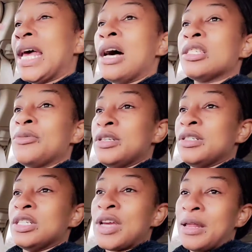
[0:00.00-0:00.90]
also want them
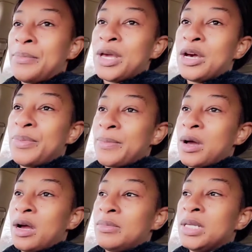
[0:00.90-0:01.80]
to try the bell pepper
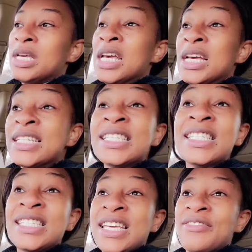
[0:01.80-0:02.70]
omelet, just
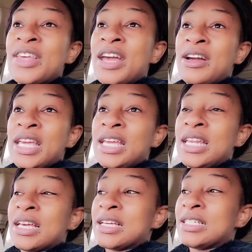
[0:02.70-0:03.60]
to see if they'll eat
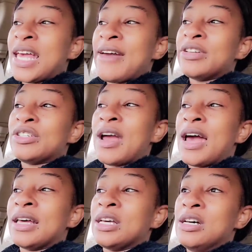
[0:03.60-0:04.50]
it, because they haven't
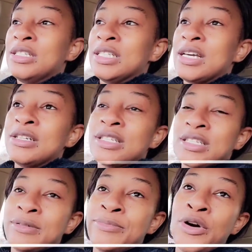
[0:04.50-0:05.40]
tried those, and those are
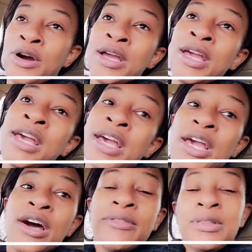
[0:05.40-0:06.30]
some more
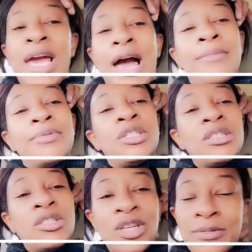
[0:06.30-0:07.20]
healthy
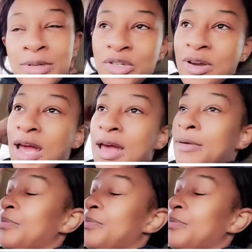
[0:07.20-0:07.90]
options for them to try.